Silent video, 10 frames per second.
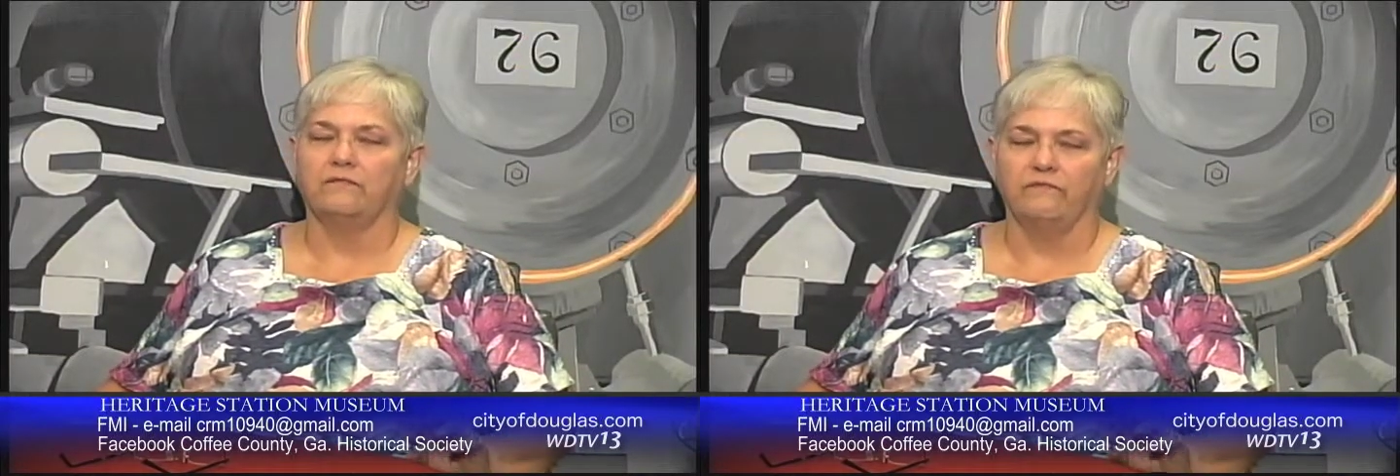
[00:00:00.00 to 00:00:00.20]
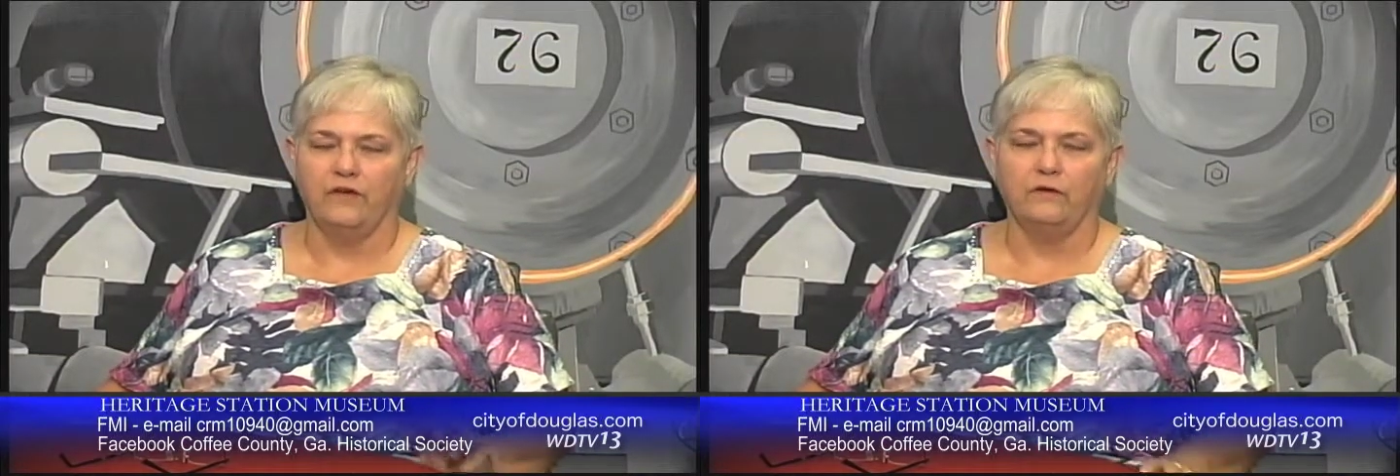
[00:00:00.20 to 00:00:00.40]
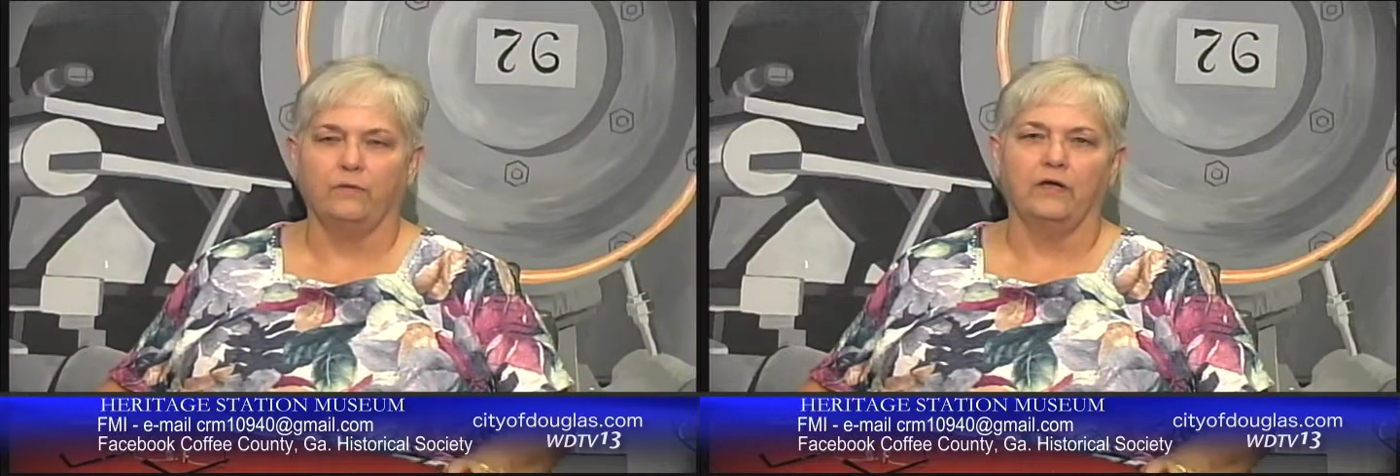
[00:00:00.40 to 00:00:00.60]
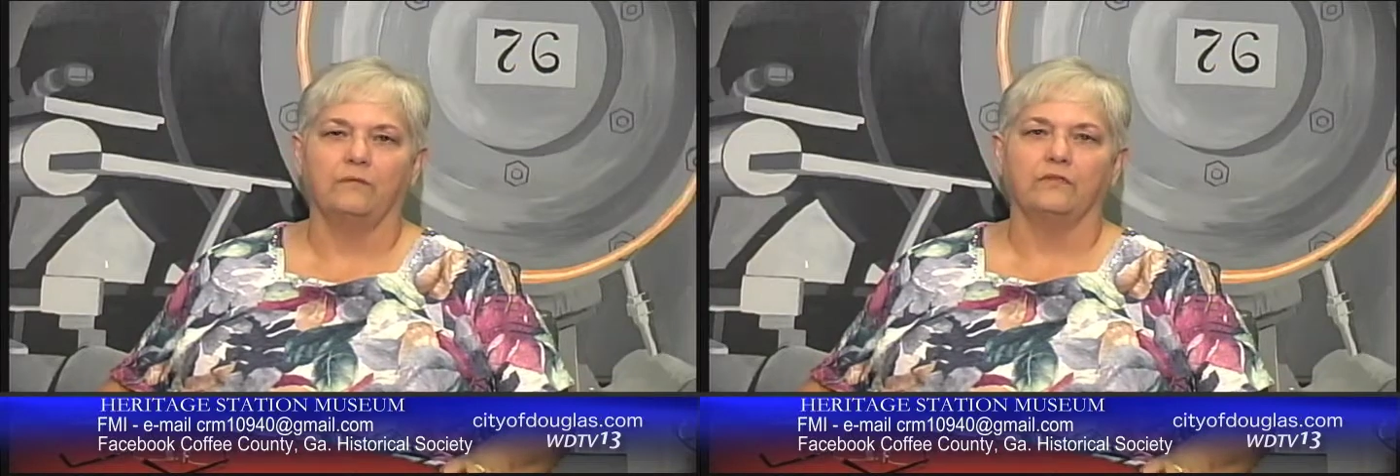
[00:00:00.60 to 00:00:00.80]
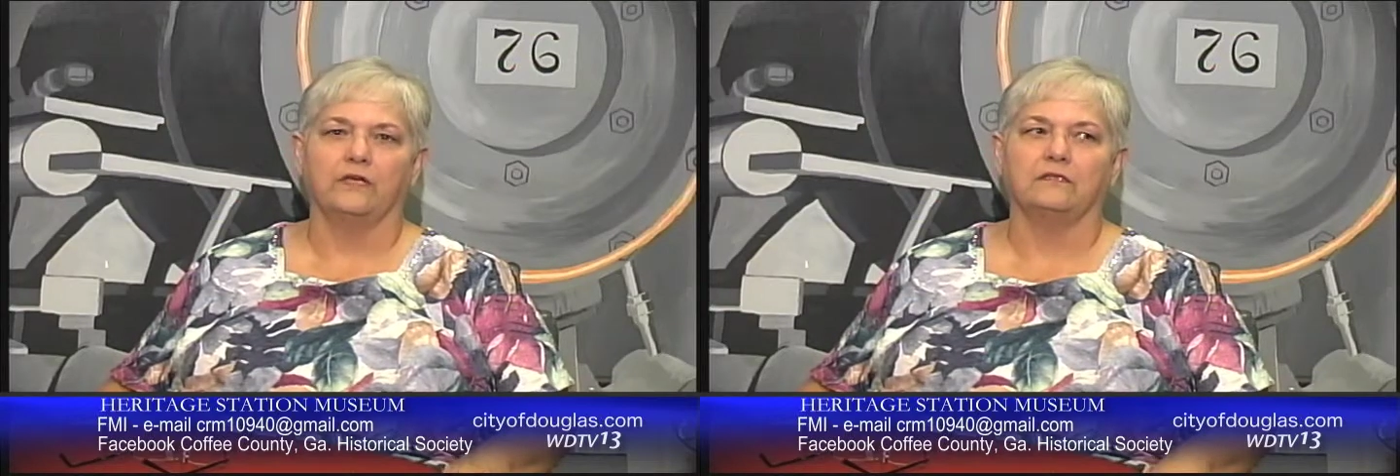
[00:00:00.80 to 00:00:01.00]
very well
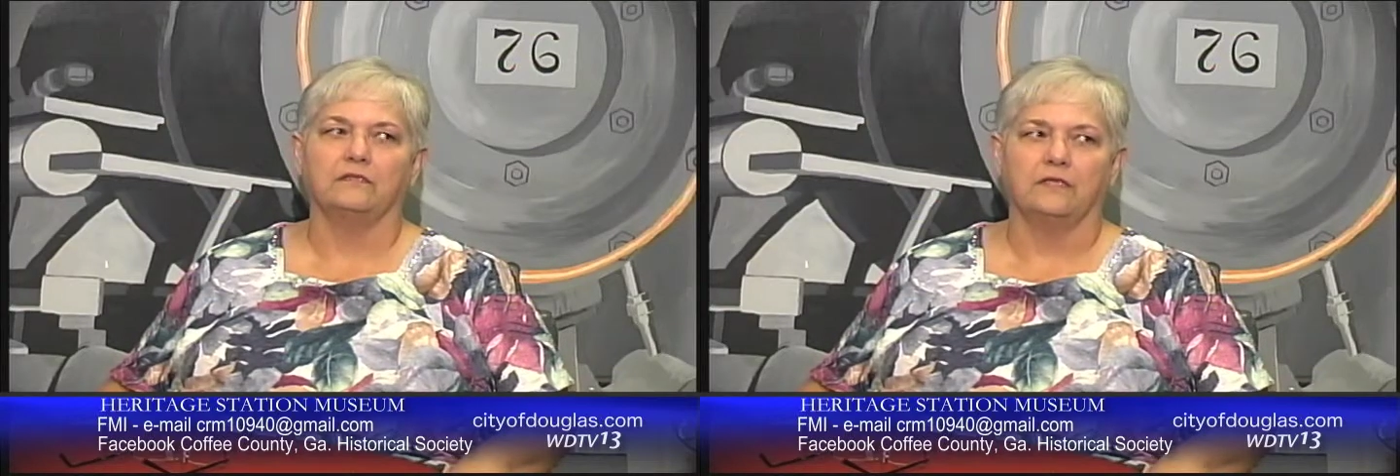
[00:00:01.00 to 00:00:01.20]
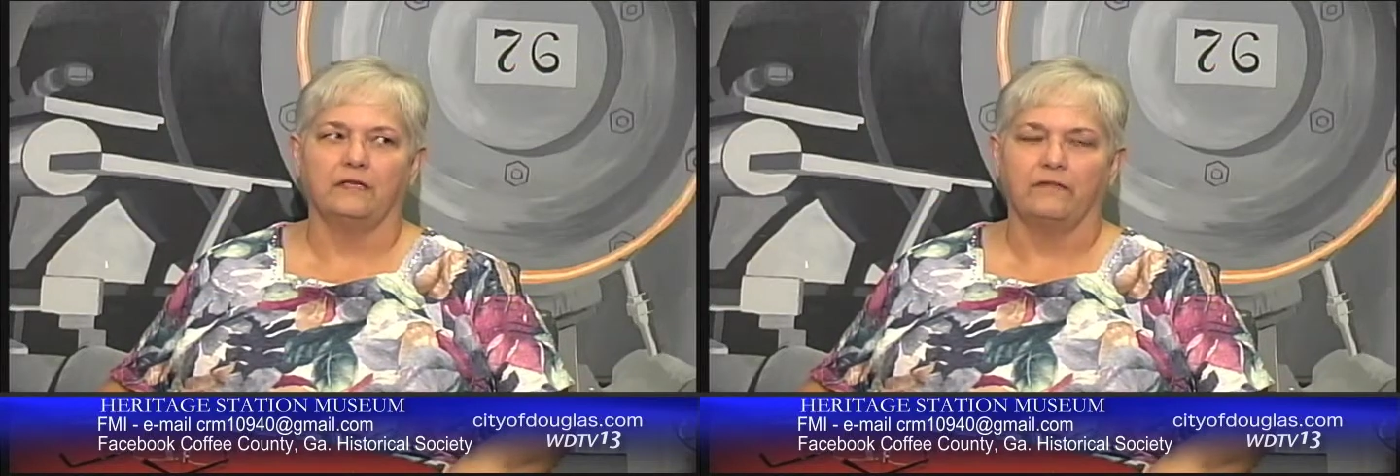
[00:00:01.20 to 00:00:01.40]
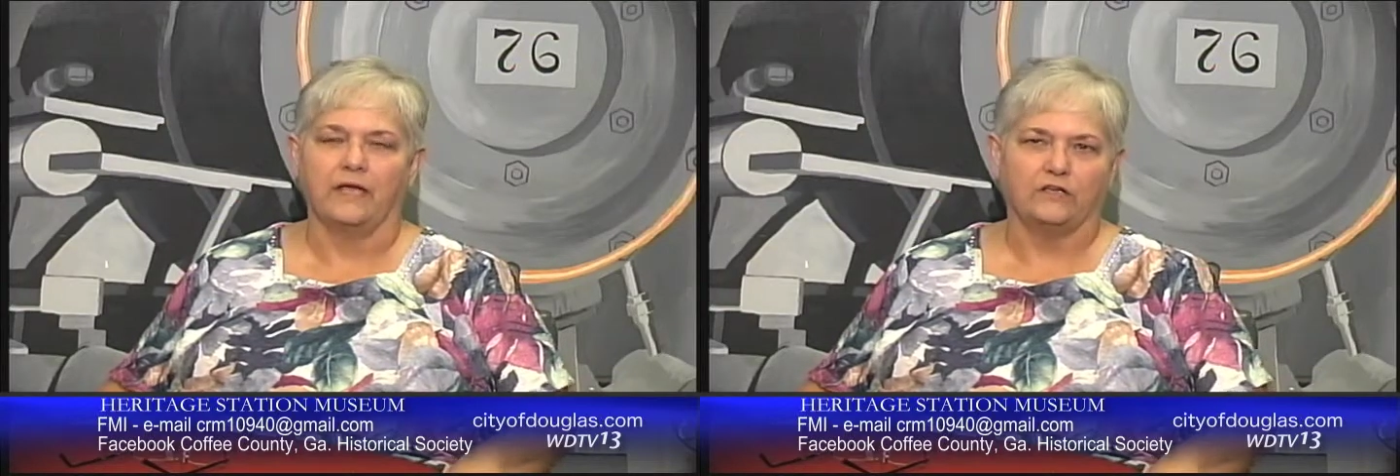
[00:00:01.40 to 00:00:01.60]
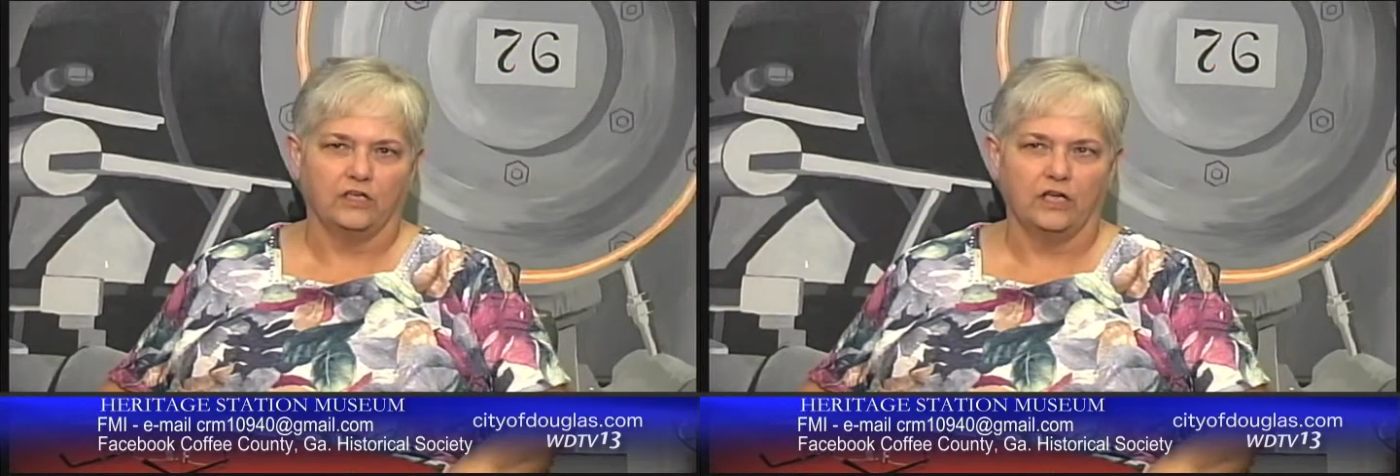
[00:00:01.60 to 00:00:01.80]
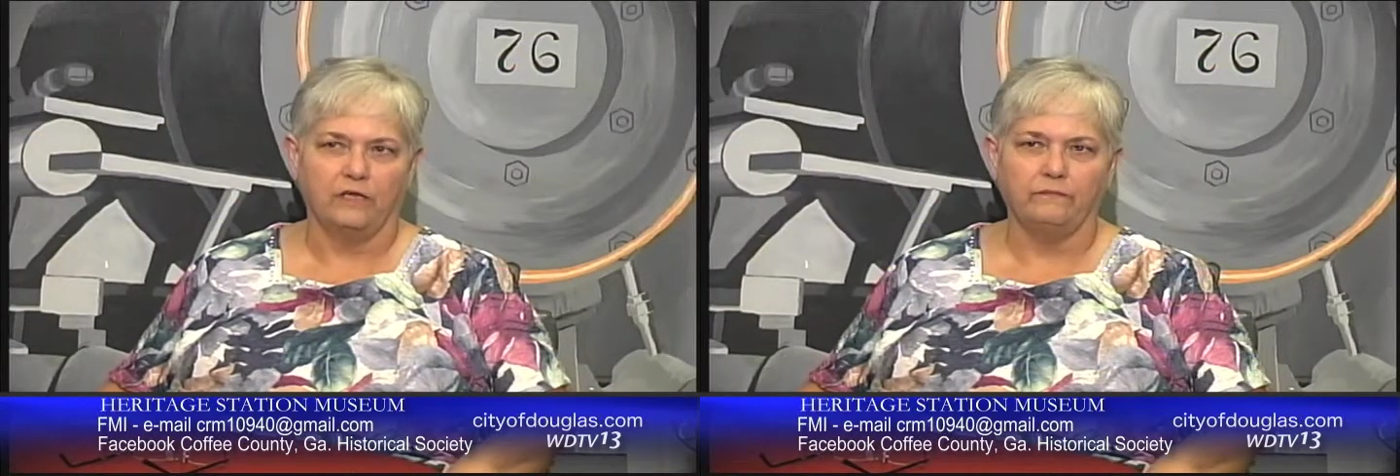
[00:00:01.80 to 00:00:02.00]
with us to get that
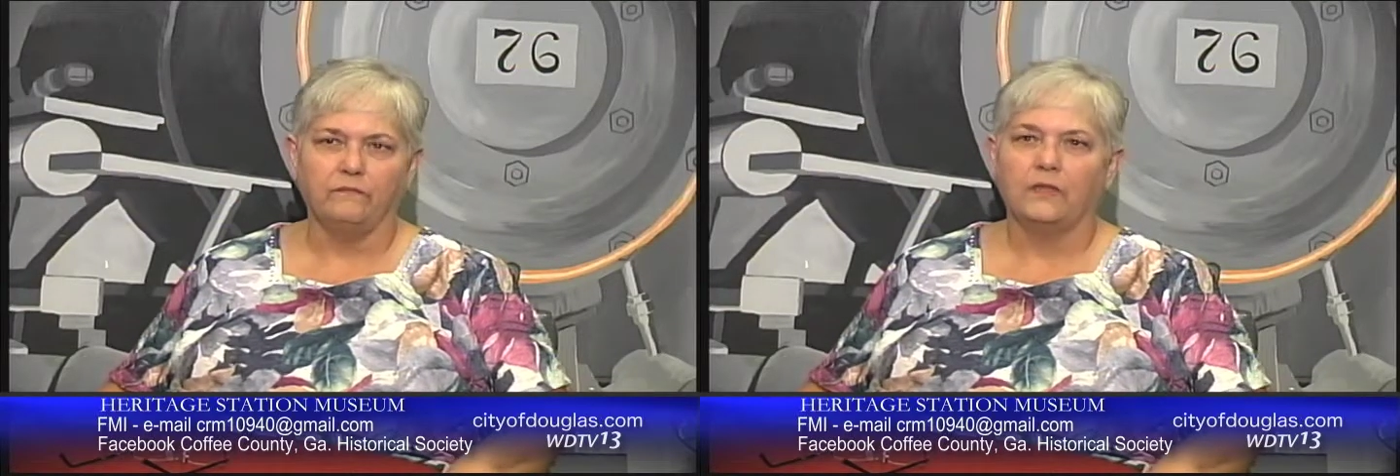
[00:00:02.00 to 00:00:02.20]
done.